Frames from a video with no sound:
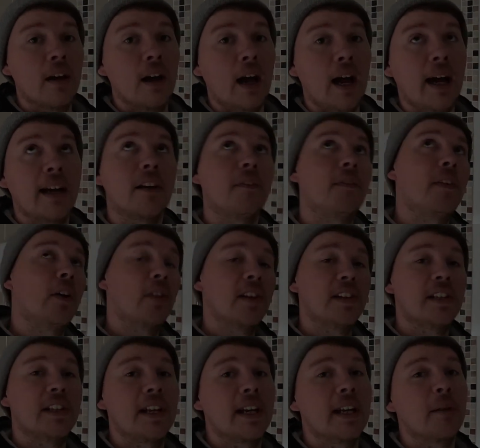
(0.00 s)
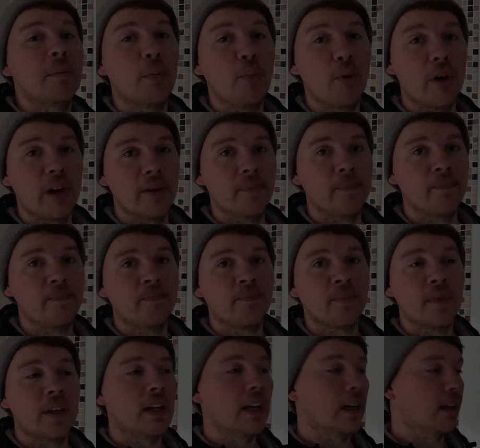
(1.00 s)
I could fit all this today and it'd be brilliant.
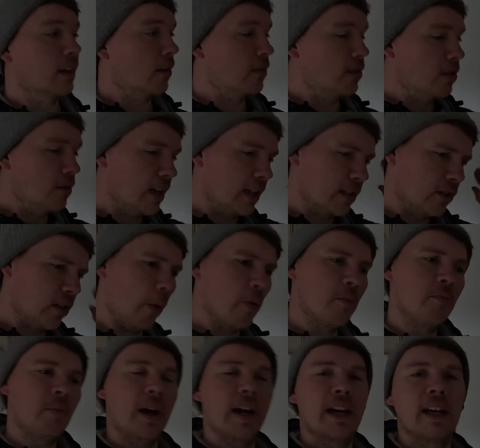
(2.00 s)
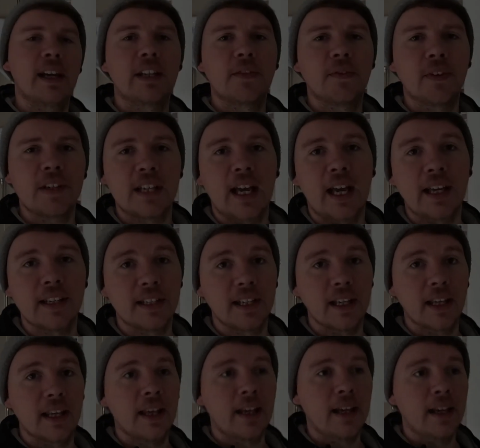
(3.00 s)
And I can go to you guys, go and buy it, it's
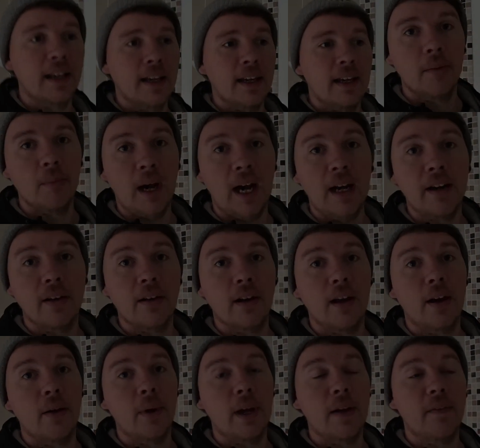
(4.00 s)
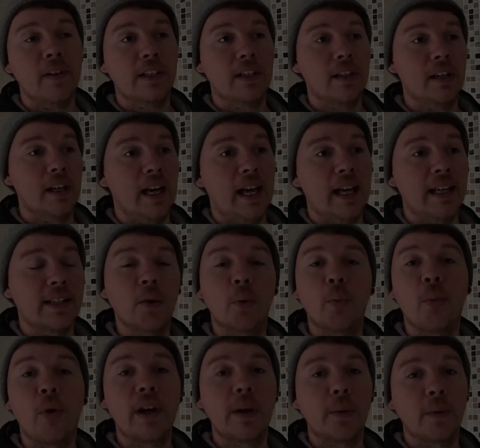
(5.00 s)
fantastic. But I don't know if it's gonna last or
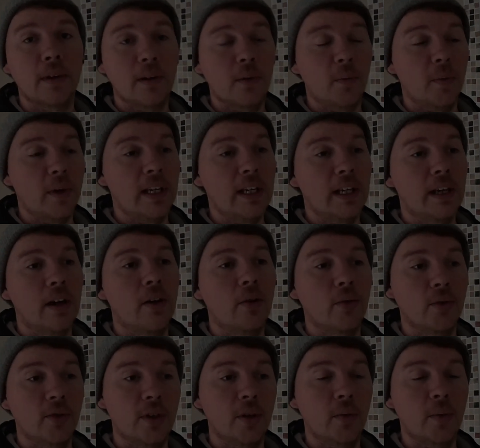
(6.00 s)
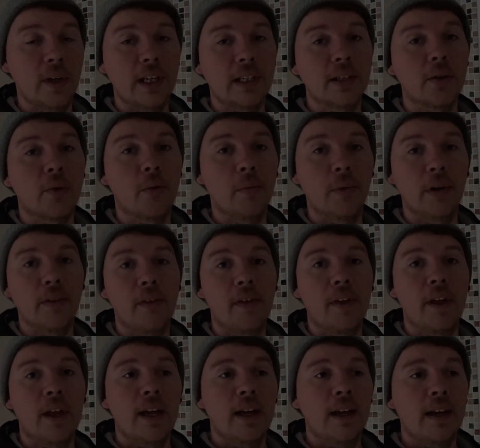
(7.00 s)
break within a week or 2 weeks or a month.
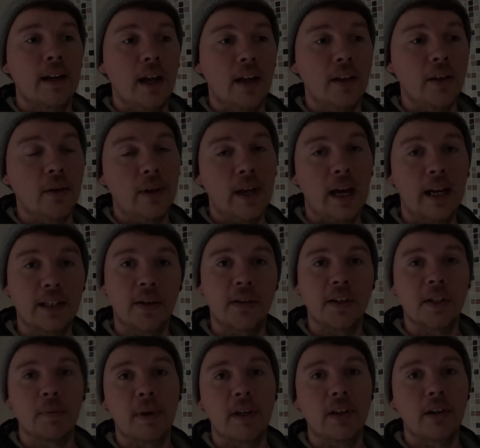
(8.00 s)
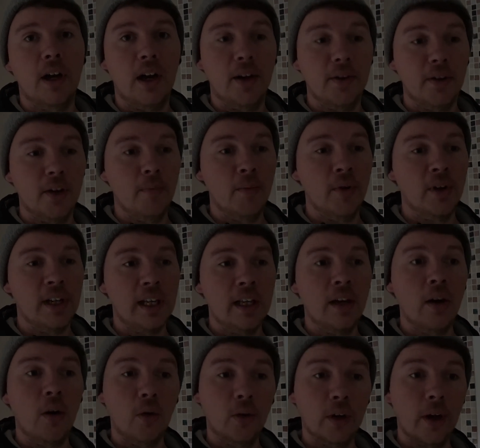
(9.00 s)
And you guys are gonna spend your hard-earned money
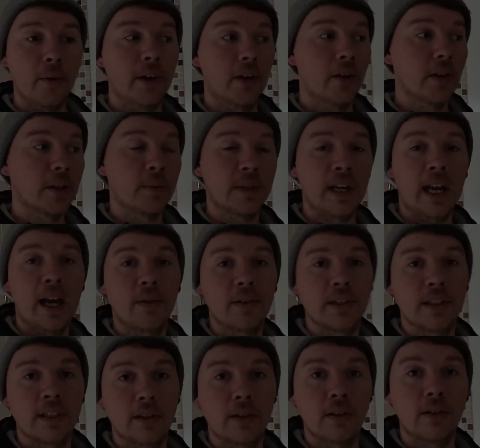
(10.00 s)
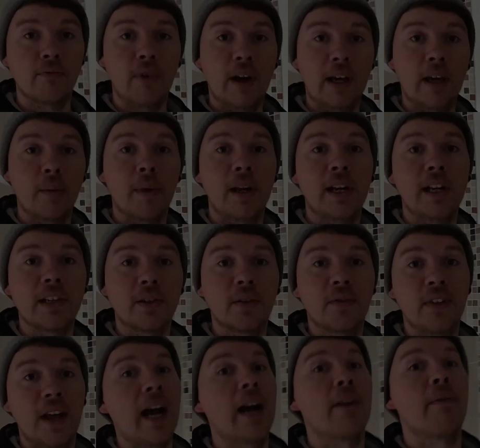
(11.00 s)
or going to customers' houses and recommending stuff
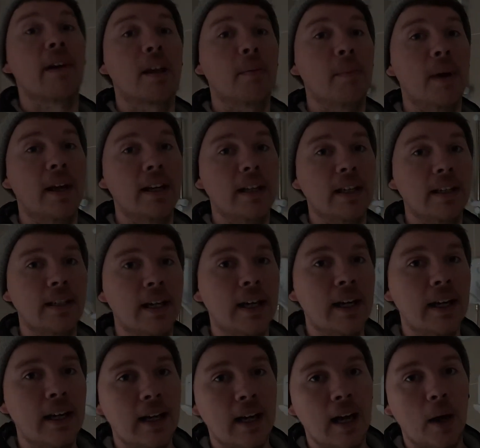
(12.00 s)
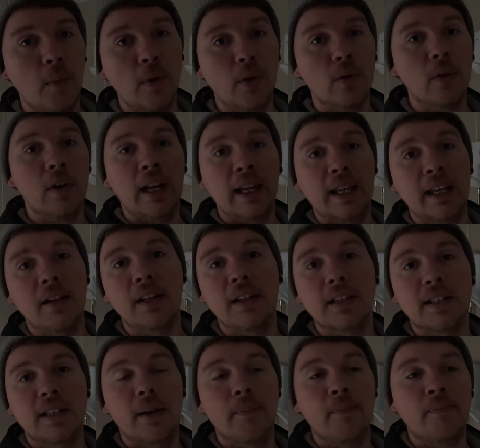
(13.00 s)
that I recommended, and we all look like idiots
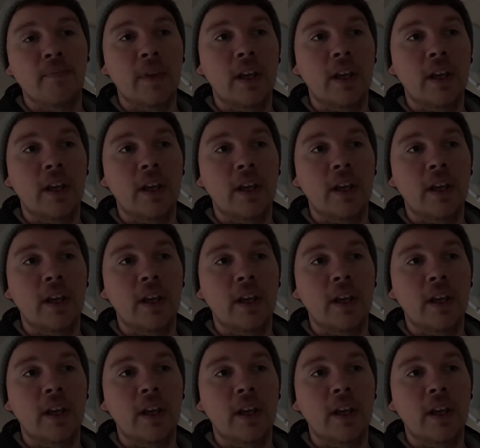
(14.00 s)
then.